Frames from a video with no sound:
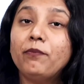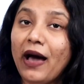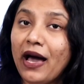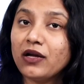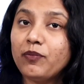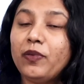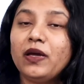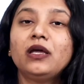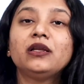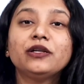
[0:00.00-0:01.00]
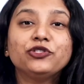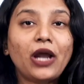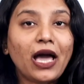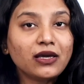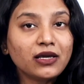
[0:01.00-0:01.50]
back pain,
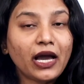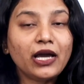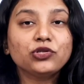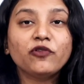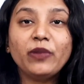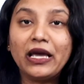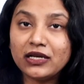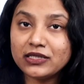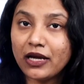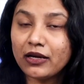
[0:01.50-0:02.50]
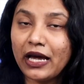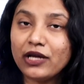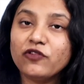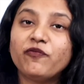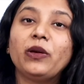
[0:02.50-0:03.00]
dragging kind or bearing that
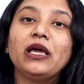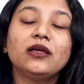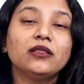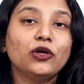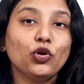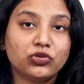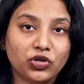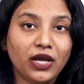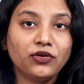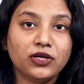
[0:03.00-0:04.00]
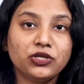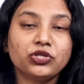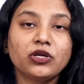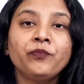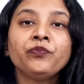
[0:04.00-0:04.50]
kind of pain in the uterine
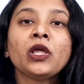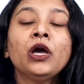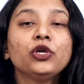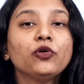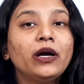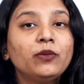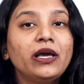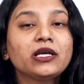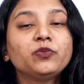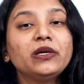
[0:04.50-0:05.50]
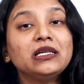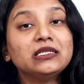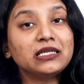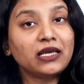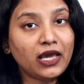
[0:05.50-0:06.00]
region. You might be
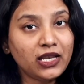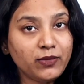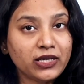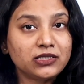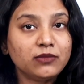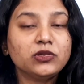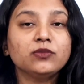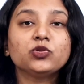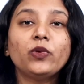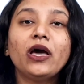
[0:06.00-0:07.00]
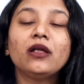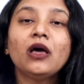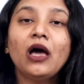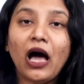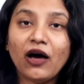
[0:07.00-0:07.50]
experiencing anemic symptoms where
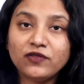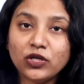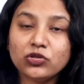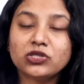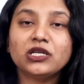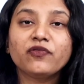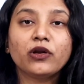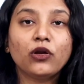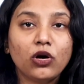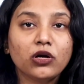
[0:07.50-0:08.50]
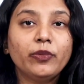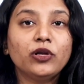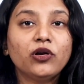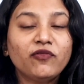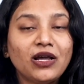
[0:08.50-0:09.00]
after you sit for a longer
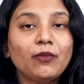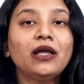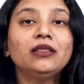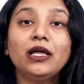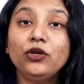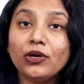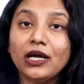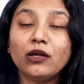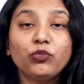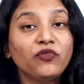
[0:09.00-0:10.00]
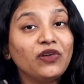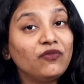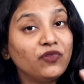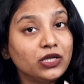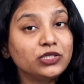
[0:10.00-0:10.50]
period of time and then you get up, you
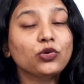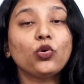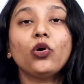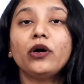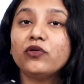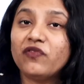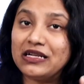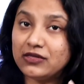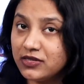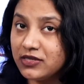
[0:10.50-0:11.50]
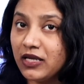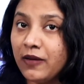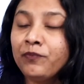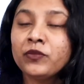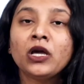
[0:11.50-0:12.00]
feel vertigo or you feel
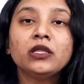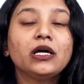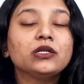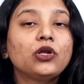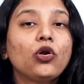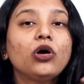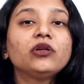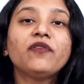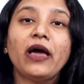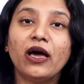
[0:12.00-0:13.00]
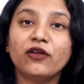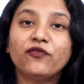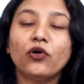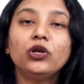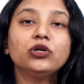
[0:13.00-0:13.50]
dizzy. There is a lot of
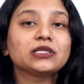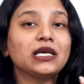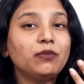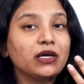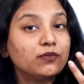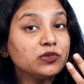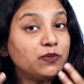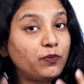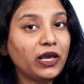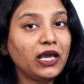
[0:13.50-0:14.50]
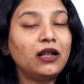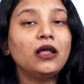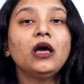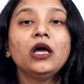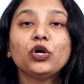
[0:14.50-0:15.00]
hair fall, your skin becomes
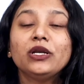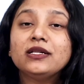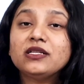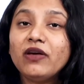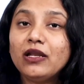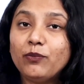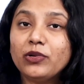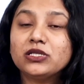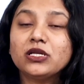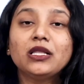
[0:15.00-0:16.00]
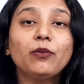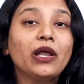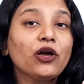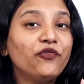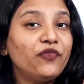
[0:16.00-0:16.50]
pale, your nails are very brittle, they
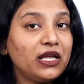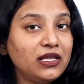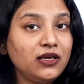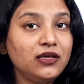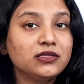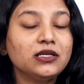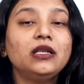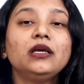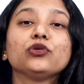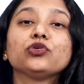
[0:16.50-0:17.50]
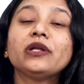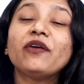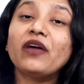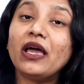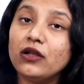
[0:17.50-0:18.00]
break off very easily, you don't
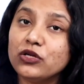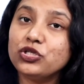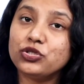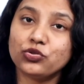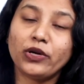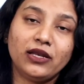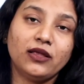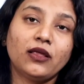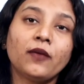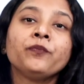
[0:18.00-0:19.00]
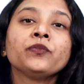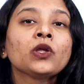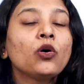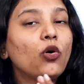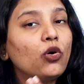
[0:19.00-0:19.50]
have energy to do anything.
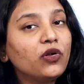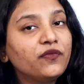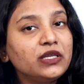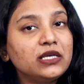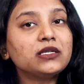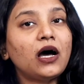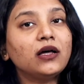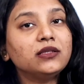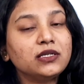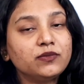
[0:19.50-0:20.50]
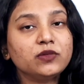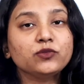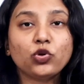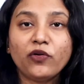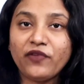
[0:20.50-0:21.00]
All of these are the
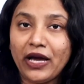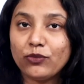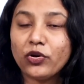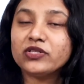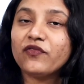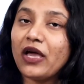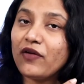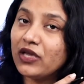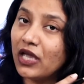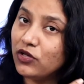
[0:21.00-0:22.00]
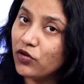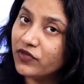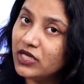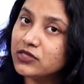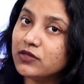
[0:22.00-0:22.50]
symptoms of fibroids. If you're having any
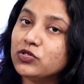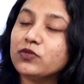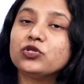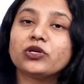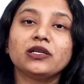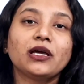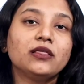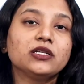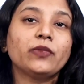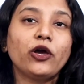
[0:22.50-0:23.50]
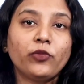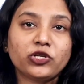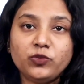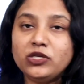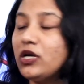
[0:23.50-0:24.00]
of these symptoms, you can get this
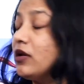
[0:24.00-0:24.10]
myomectomy